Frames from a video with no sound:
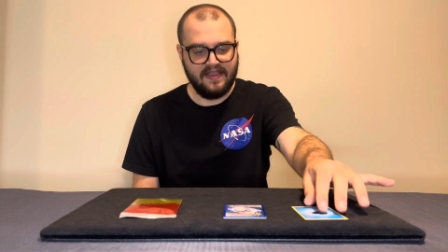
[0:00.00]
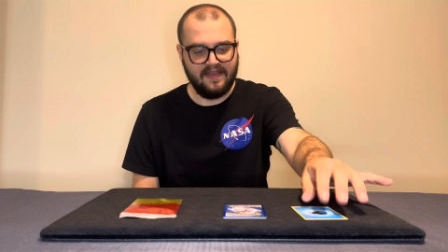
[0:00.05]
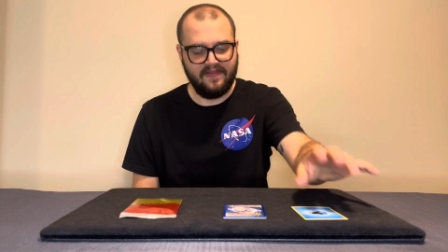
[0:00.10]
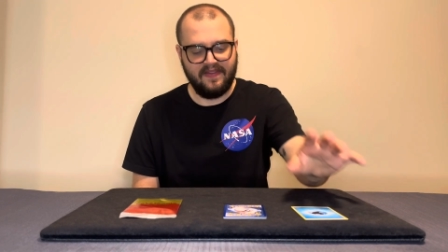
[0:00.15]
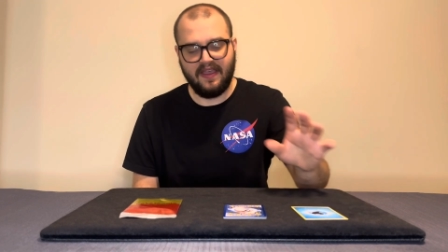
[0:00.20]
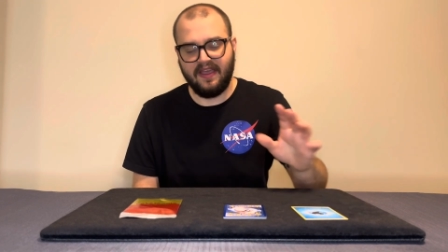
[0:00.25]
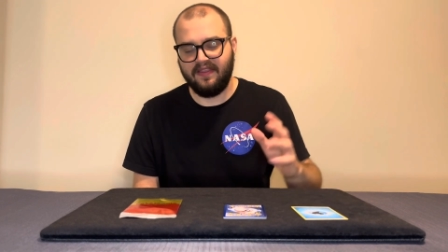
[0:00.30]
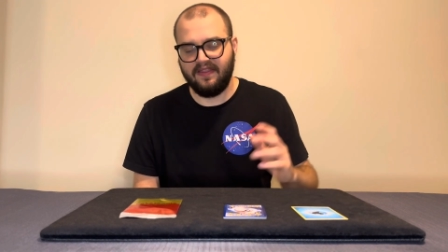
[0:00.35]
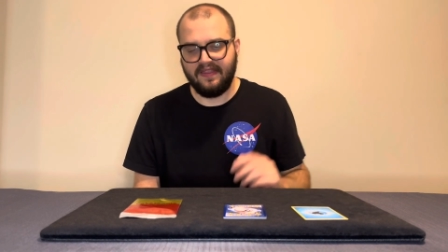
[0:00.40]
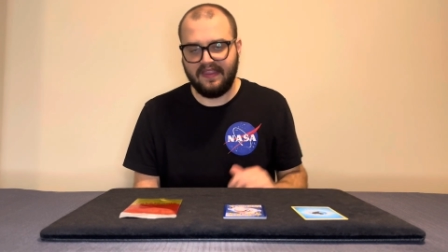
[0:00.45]

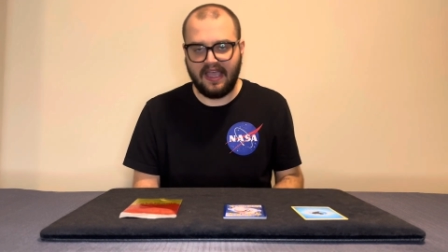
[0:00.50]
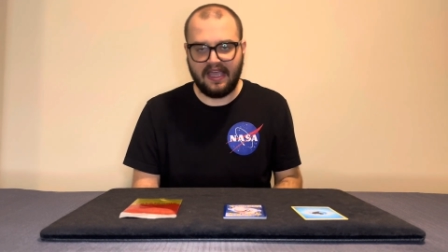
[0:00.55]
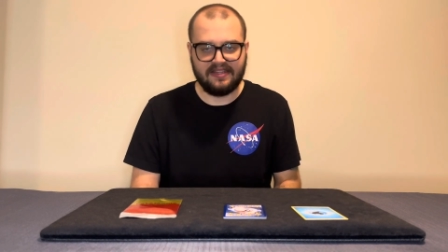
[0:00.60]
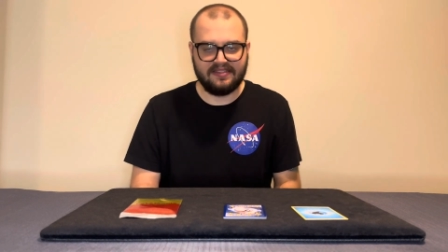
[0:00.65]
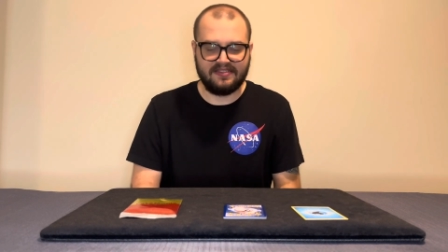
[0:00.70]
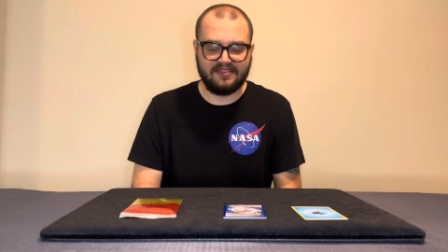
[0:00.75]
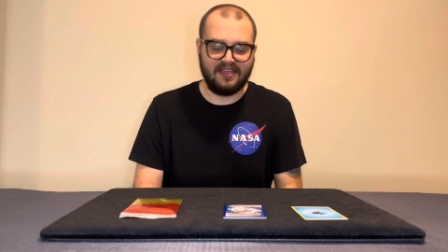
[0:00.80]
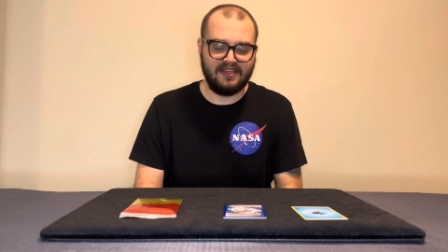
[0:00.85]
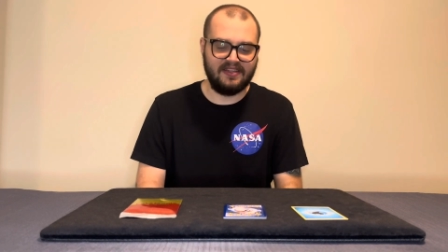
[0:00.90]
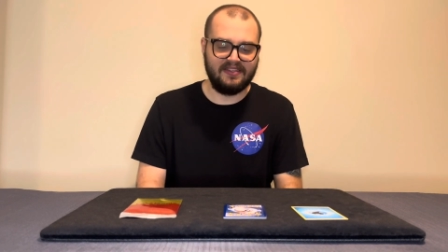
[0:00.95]
then
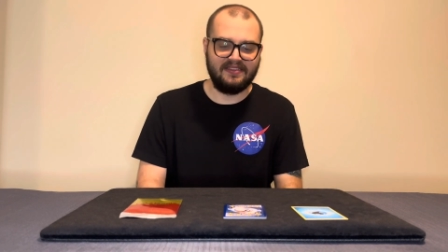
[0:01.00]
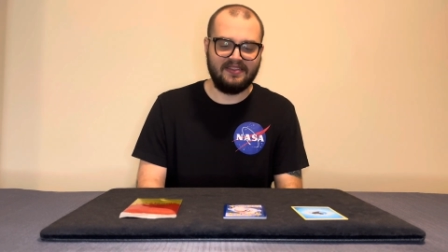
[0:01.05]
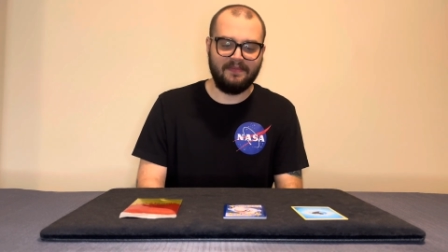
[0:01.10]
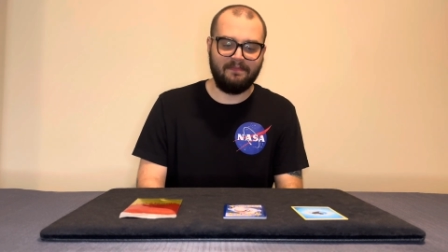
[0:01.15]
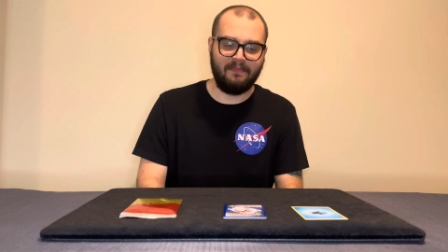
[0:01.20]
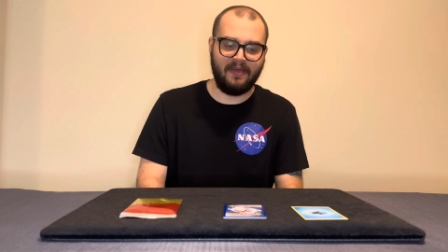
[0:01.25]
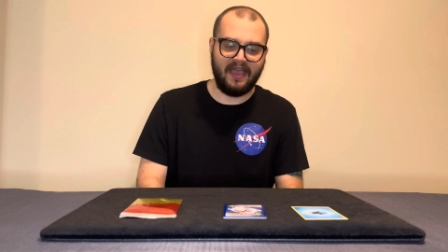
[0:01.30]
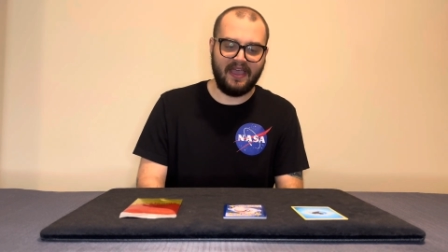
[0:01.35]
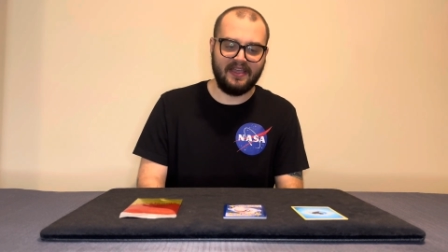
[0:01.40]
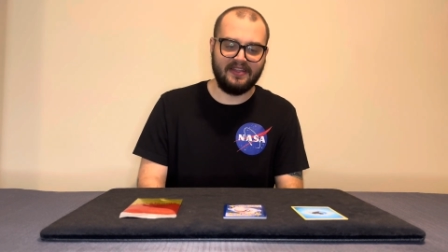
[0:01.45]
that's going to
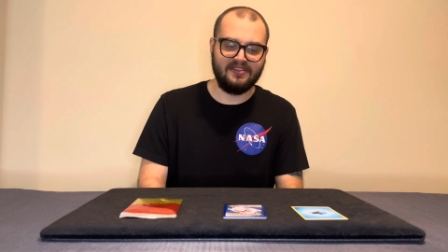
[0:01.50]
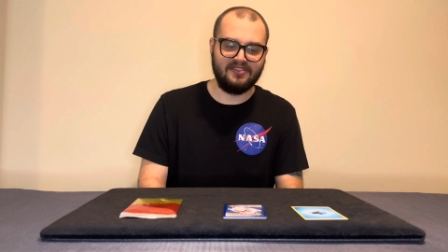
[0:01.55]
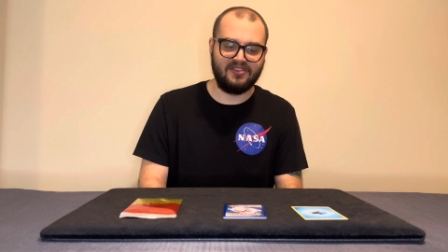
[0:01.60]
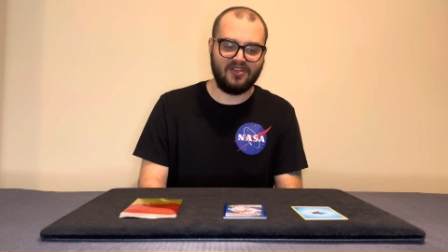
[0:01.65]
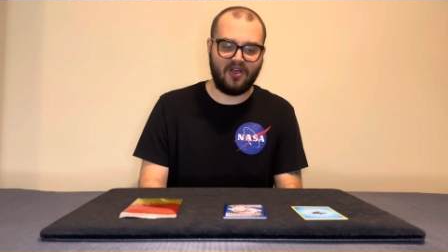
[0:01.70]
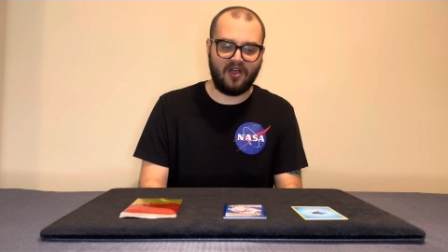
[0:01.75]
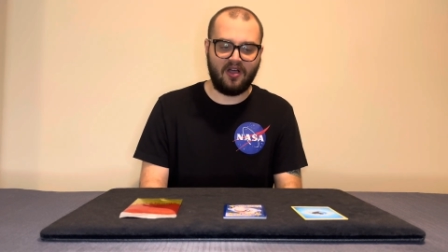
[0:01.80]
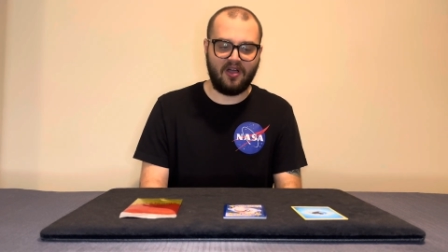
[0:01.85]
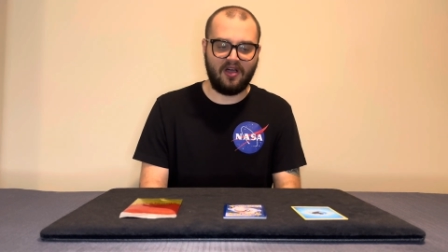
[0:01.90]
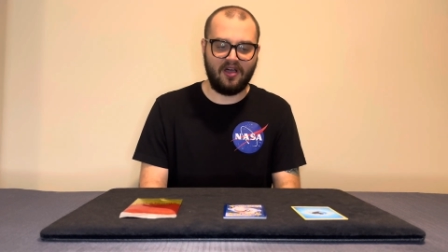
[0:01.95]
depend
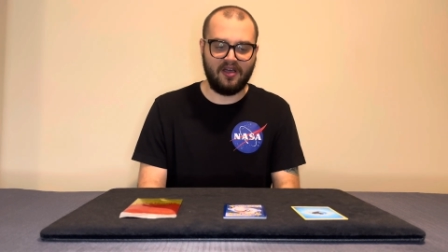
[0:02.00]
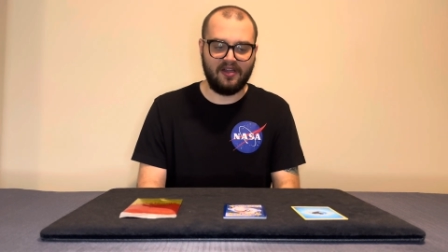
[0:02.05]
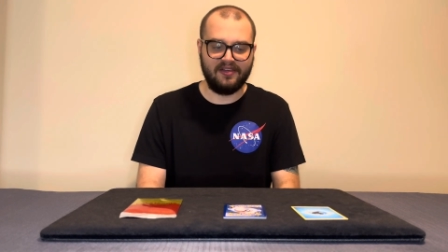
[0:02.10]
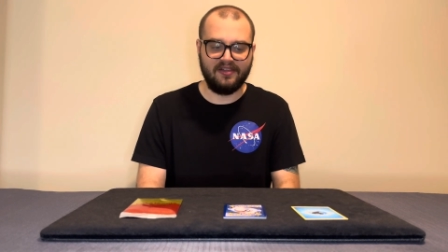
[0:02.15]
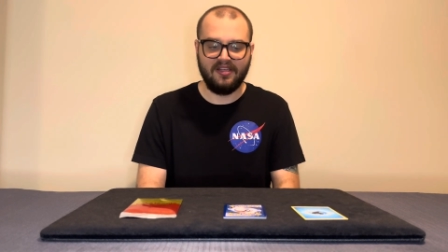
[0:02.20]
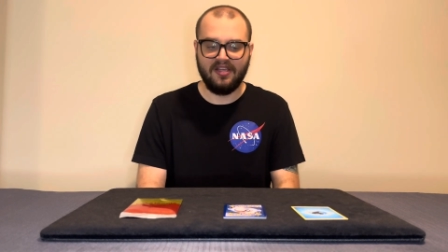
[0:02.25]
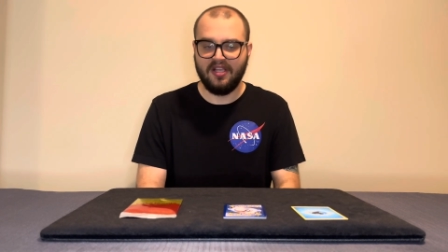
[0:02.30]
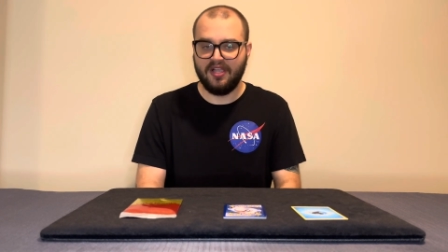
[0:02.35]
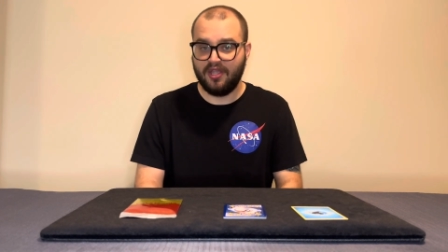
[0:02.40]
on